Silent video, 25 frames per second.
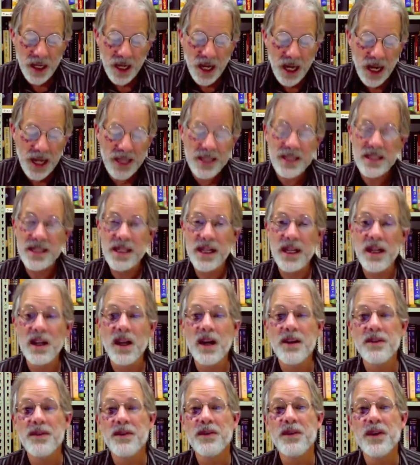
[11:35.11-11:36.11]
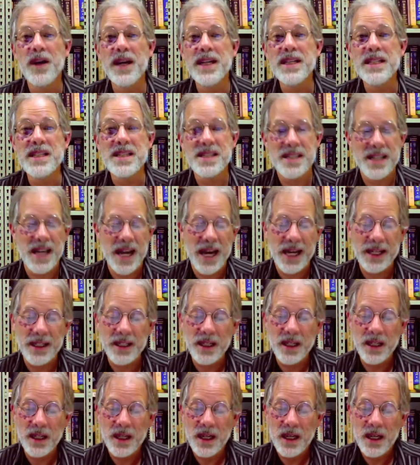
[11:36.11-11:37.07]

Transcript: until a friend said